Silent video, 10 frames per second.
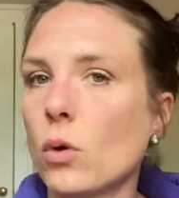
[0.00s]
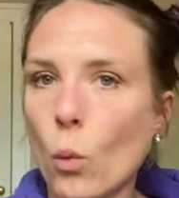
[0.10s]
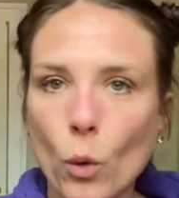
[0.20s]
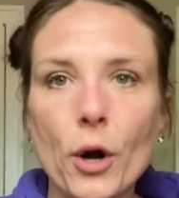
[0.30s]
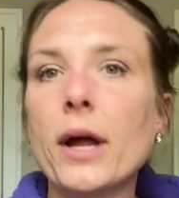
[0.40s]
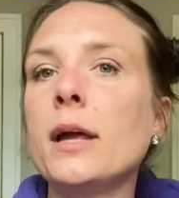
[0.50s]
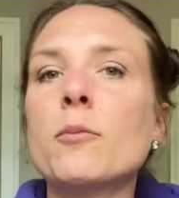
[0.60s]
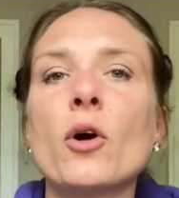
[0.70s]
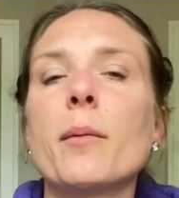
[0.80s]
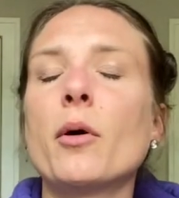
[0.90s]
worrying
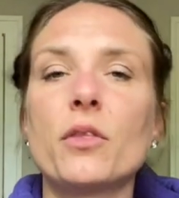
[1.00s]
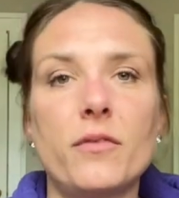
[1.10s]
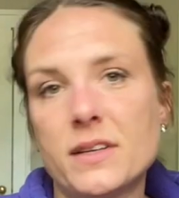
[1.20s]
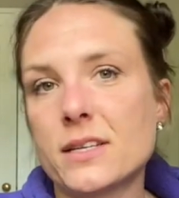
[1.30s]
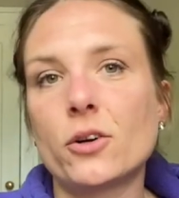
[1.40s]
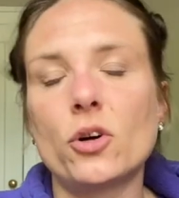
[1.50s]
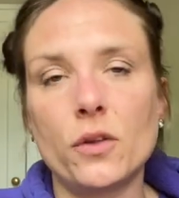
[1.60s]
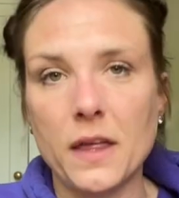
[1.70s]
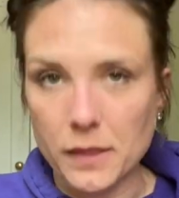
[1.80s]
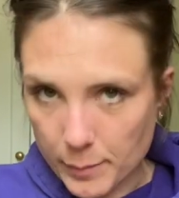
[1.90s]
more about the physical
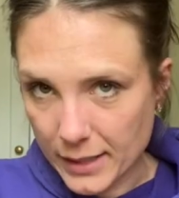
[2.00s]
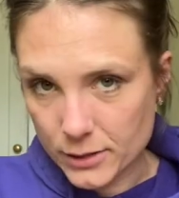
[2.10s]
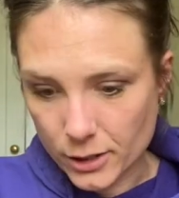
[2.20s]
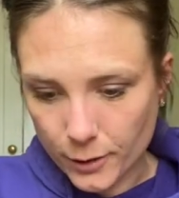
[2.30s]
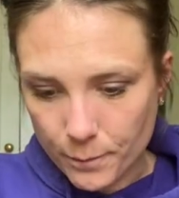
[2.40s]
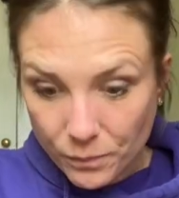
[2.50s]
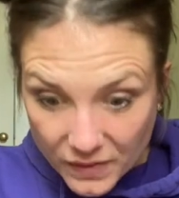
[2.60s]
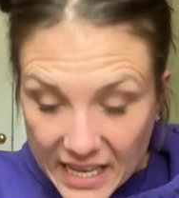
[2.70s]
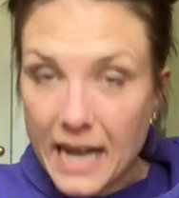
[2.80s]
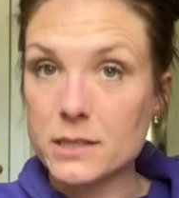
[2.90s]
than the mental.
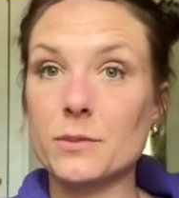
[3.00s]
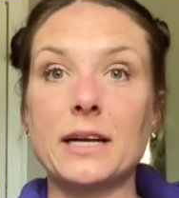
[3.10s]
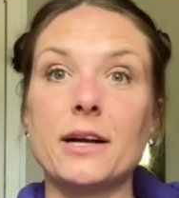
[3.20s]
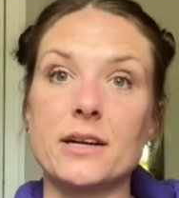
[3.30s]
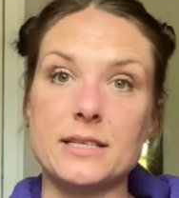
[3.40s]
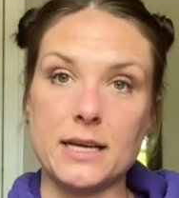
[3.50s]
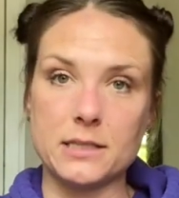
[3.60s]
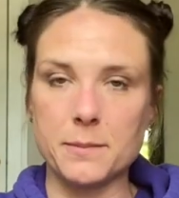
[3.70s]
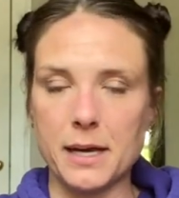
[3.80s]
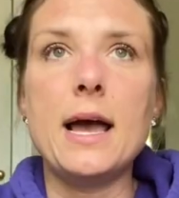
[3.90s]
That's what
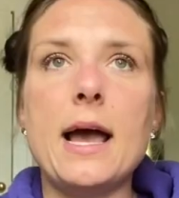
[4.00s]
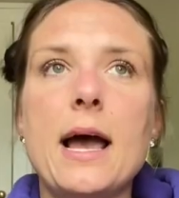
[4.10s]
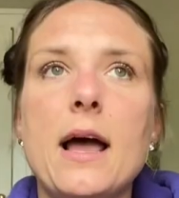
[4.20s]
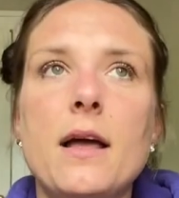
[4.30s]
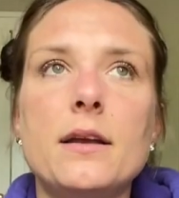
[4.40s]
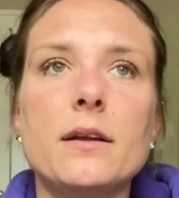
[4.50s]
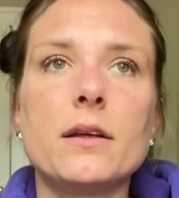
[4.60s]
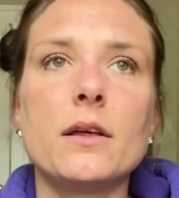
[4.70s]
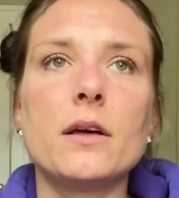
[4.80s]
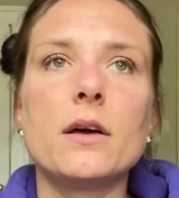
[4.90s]
irritates me. And
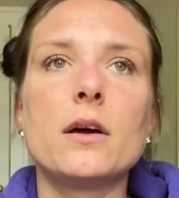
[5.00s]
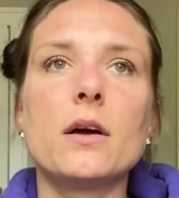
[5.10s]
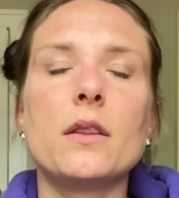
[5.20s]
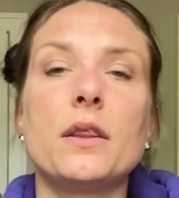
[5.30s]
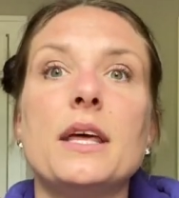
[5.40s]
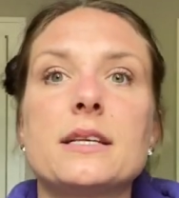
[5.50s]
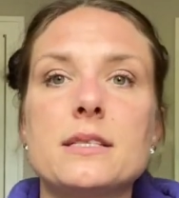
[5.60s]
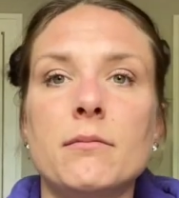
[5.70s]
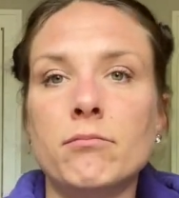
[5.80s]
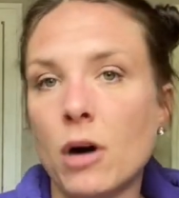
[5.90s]

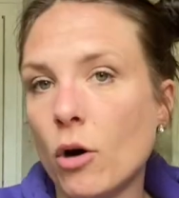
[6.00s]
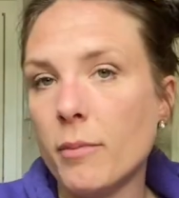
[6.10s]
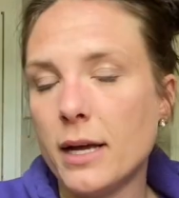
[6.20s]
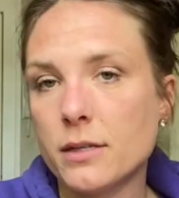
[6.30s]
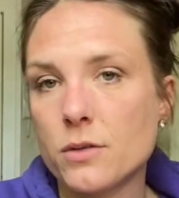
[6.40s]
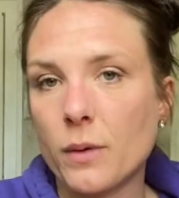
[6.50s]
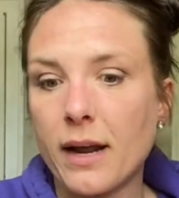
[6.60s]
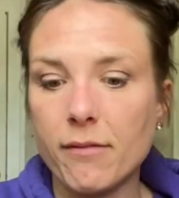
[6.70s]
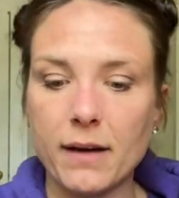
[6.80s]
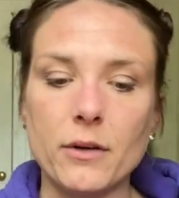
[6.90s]
this moment when
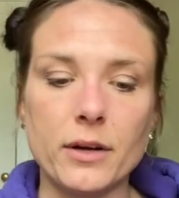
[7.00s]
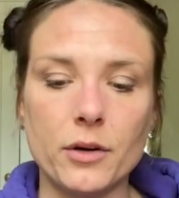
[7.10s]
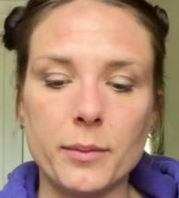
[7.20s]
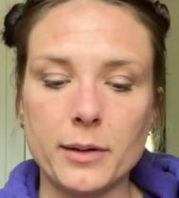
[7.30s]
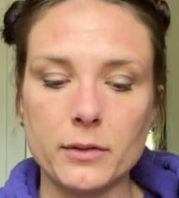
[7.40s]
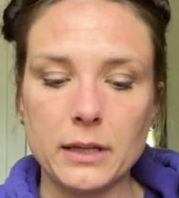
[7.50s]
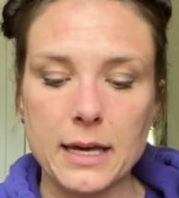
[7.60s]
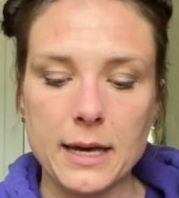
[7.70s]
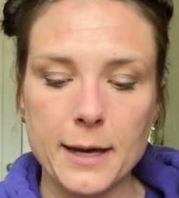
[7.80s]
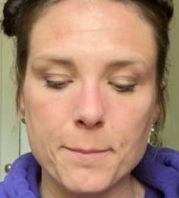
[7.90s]
I found out about
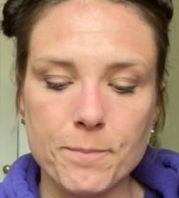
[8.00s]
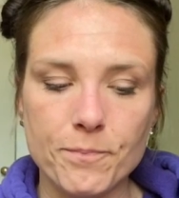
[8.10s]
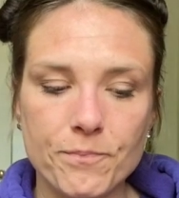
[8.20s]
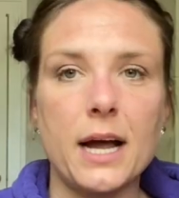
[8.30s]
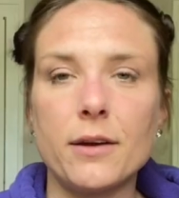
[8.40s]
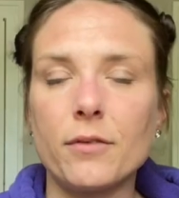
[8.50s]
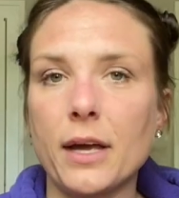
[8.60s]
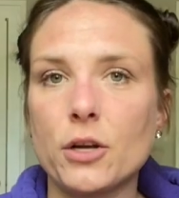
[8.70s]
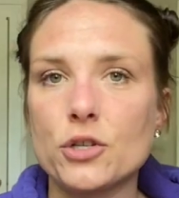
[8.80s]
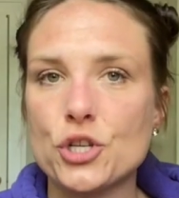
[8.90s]
Lee kind of
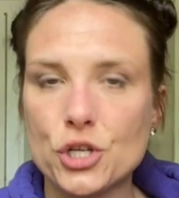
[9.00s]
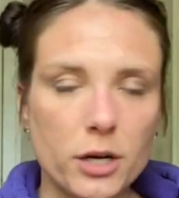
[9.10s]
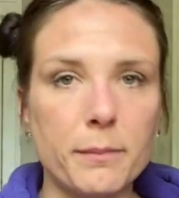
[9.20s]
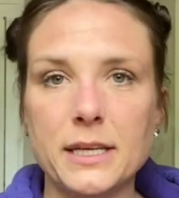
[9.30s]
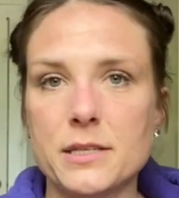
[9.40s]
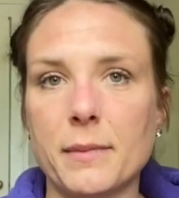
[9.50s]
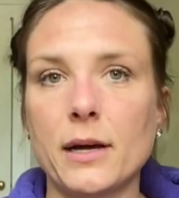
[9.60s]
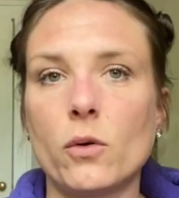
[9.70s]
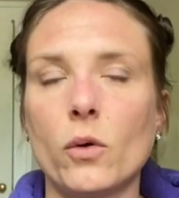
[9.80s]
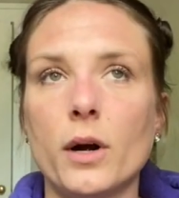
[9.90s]
like shook me to my
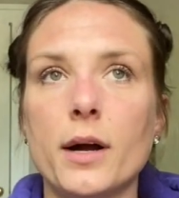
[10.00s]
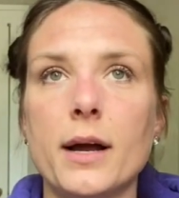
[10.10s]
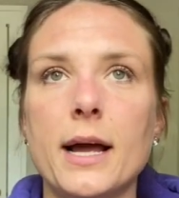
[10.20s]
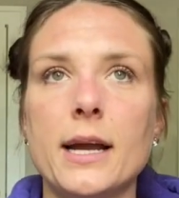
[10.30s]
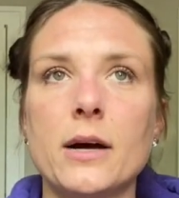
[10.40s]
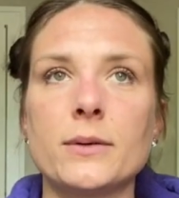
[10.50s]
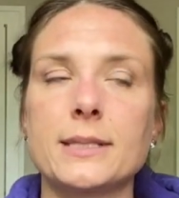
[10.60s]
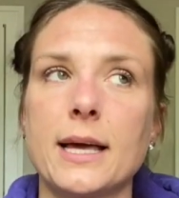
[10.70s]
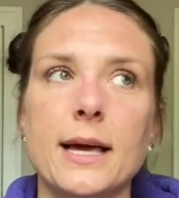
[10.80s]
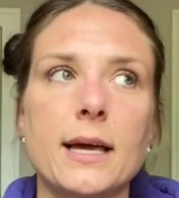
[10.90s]
core. And I was
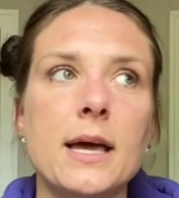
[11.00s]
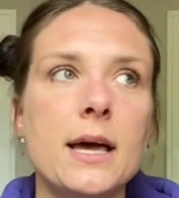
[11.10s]
like,